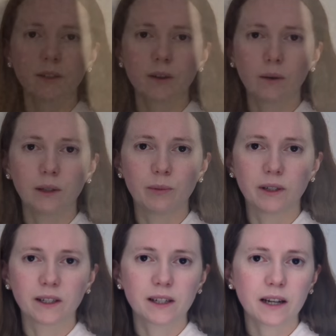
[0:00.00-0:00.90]
to
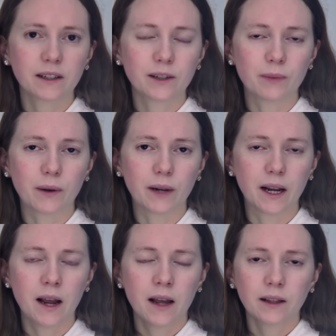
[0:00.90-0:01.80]
Gottliebin's
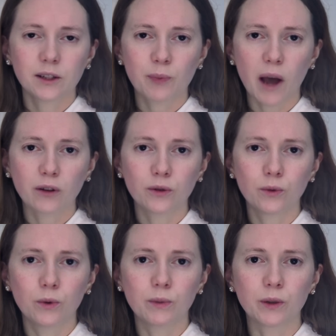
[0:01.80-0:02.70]
testimony, the
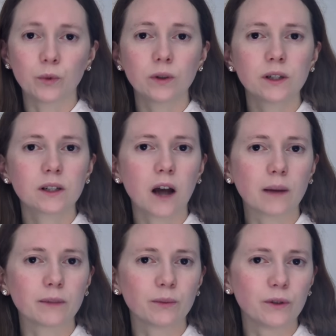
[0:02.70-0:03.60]
spectral woman would at
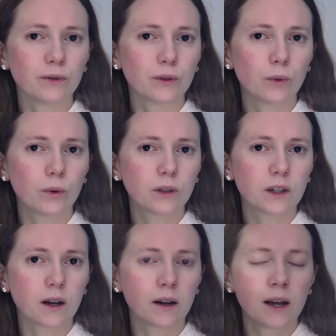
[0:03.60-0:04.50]
times move
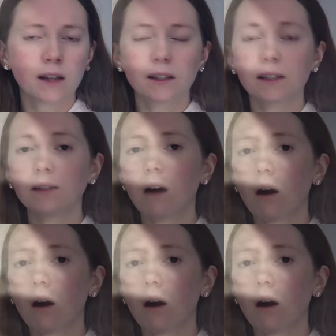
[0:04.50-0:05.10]
towards her, still